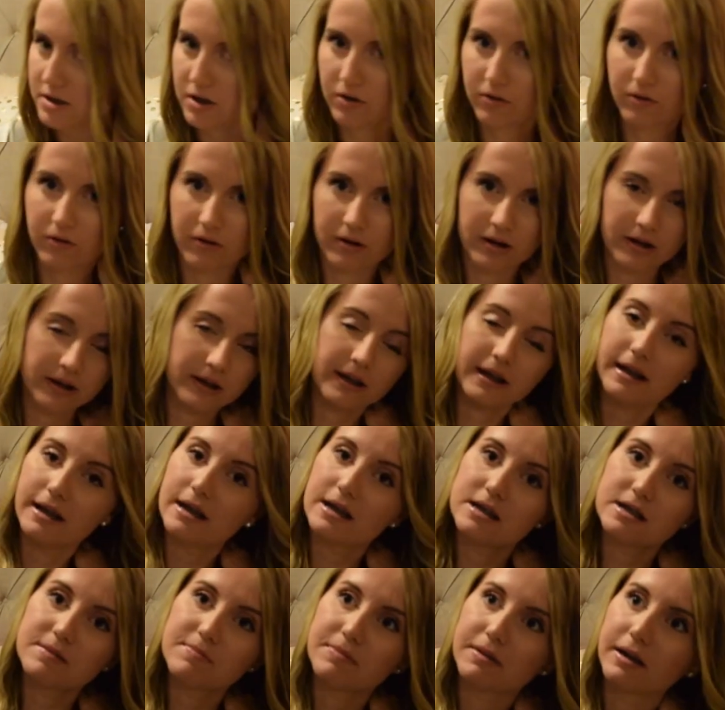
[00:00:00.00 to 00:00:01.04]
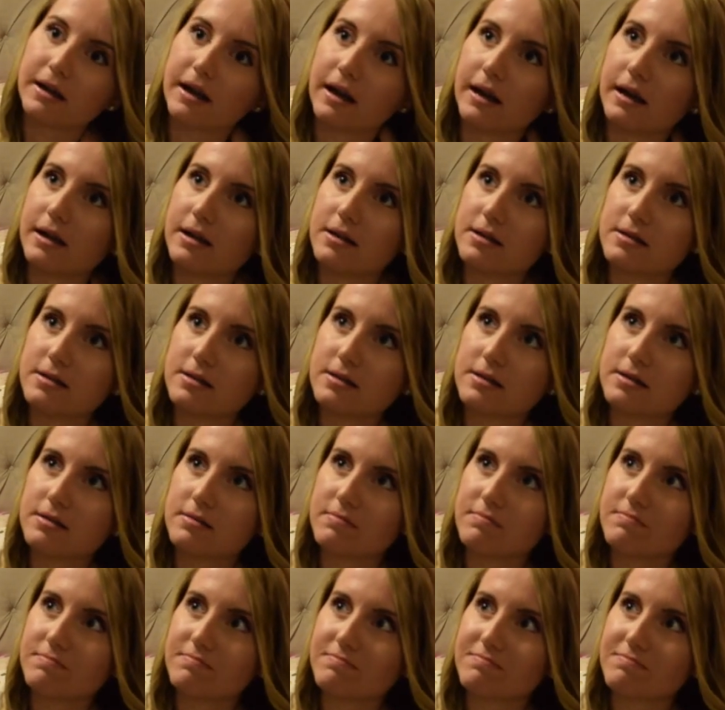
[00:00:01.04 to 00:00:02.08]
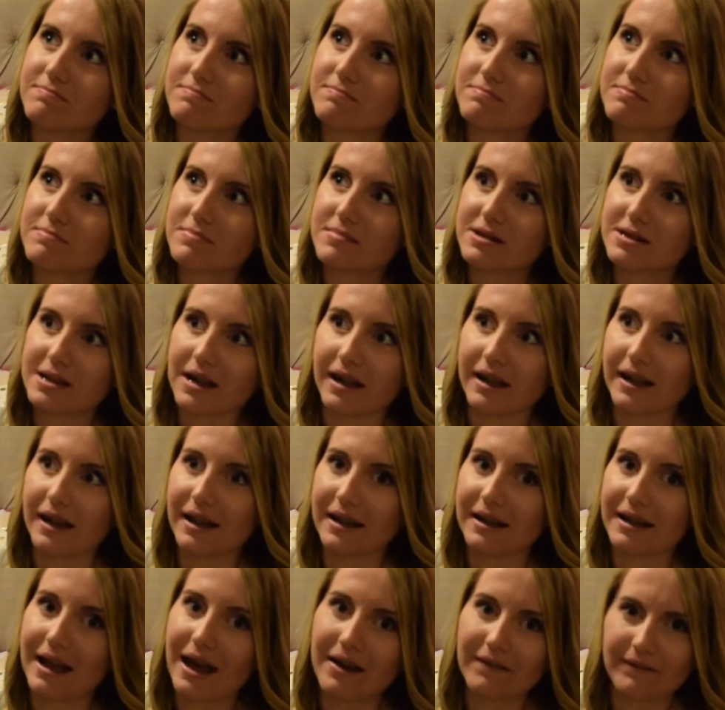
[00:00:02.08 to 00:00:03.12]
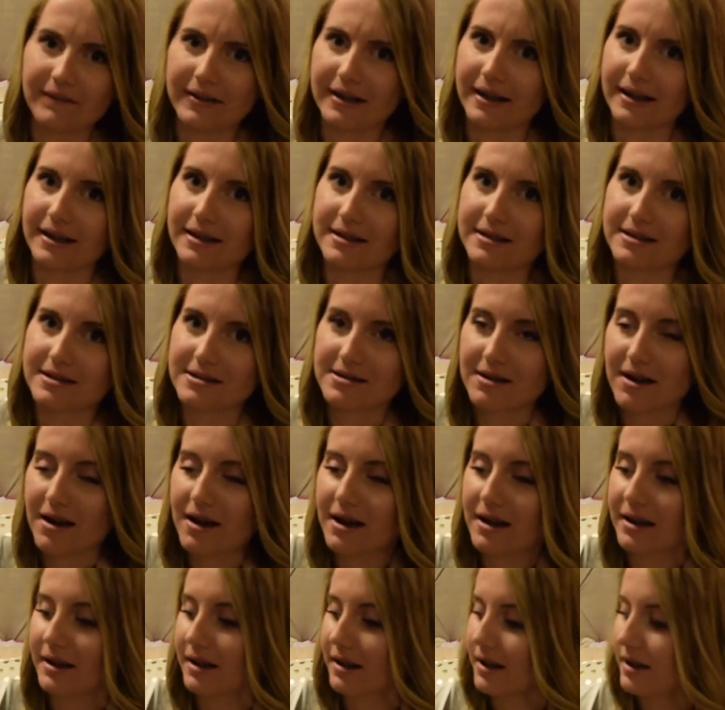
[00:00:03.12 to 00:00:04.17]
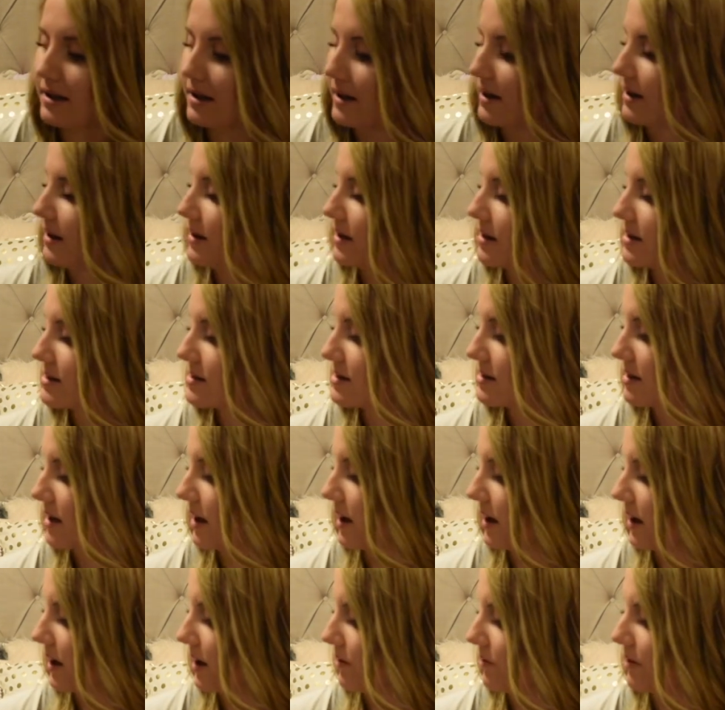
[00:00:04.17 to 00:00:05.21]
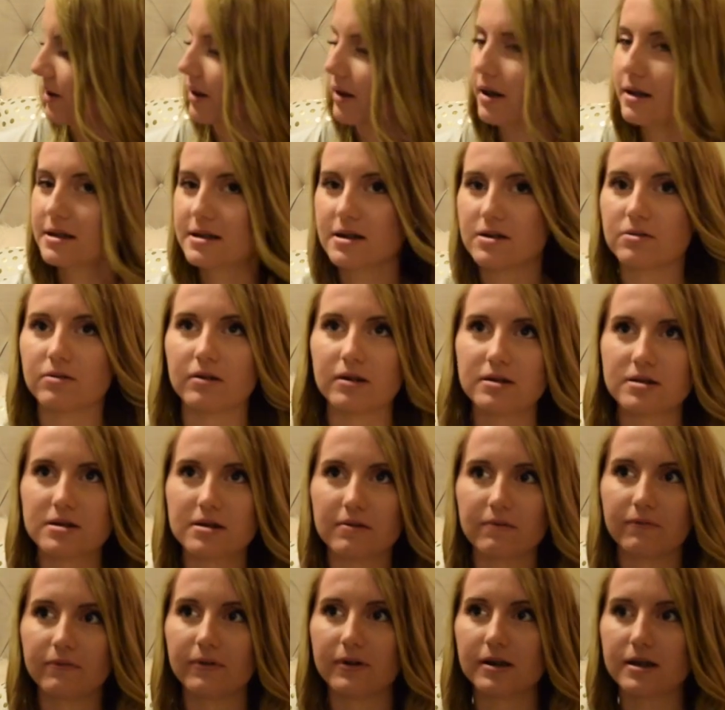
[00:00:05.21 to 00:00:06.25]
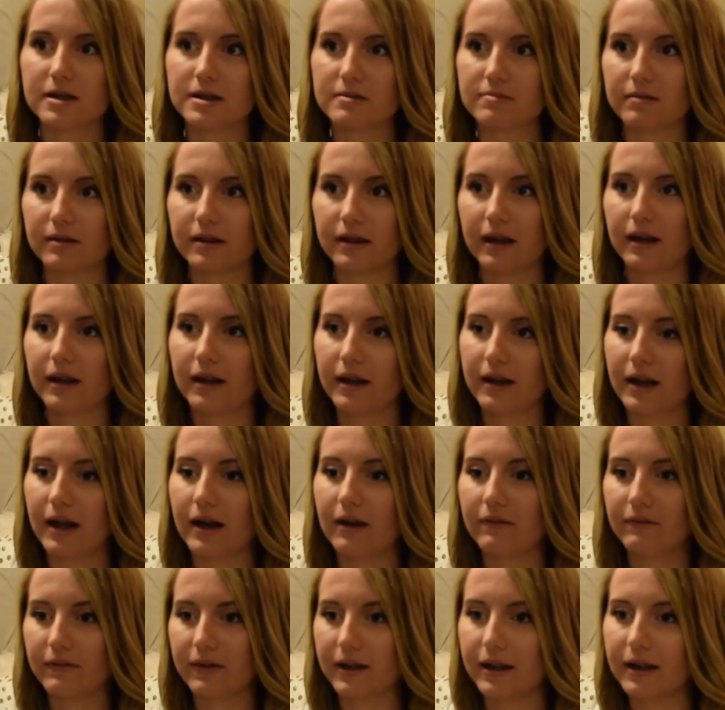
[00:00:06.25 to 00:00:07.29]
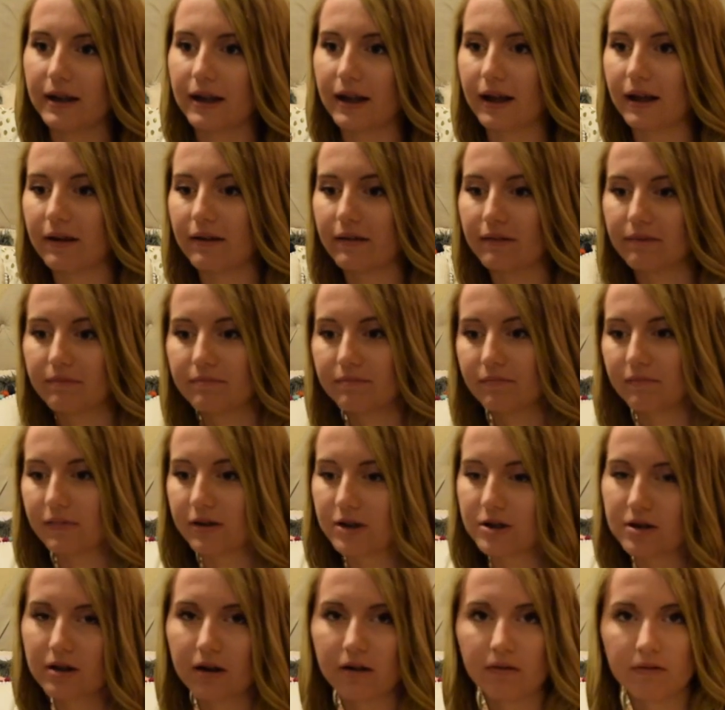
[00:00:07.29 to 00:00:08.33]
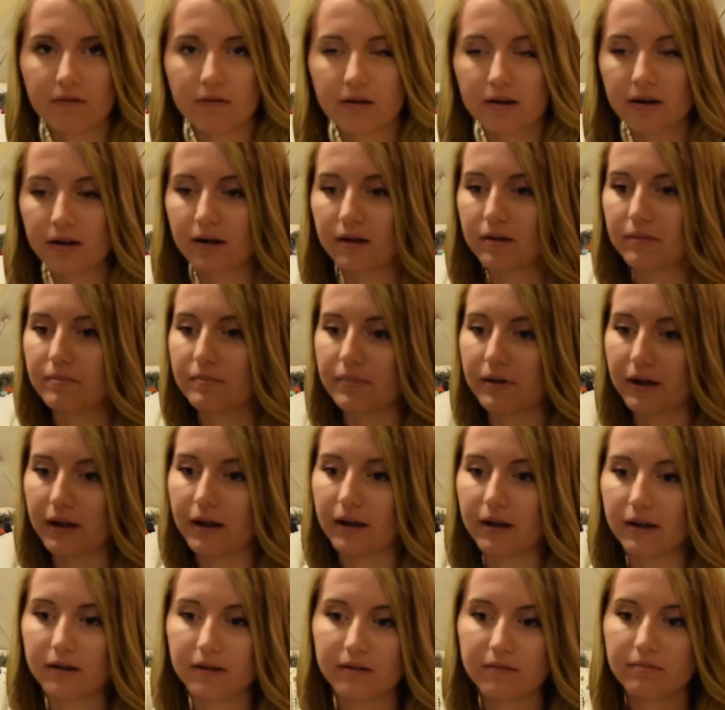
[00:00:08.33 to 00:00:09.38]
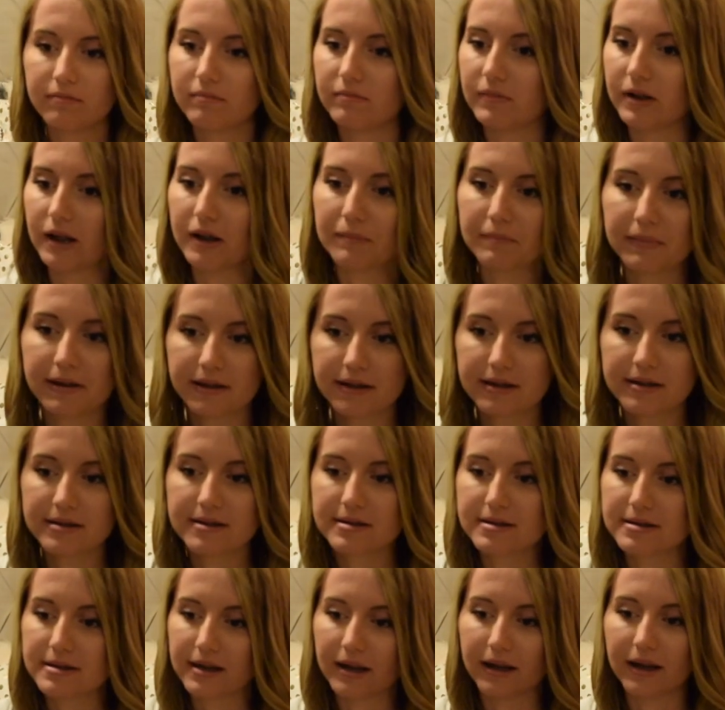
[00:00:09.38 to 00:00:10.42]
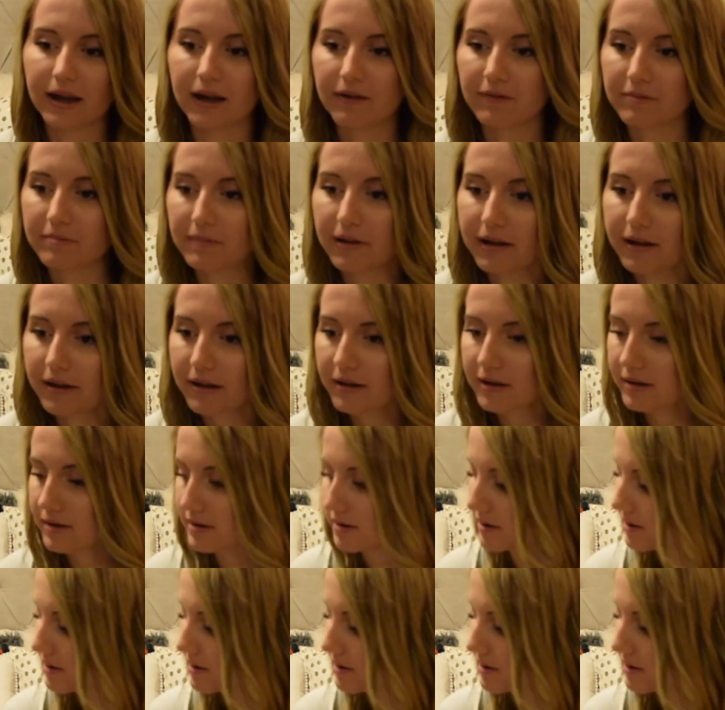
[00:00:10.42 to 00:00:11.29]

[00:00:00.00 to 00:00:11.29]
to order these because they didn't have any in stock. Uh, we looked at Nordstrom first, but they didn't have any. They, we should have ordered them, but Neiman's didn't have them either,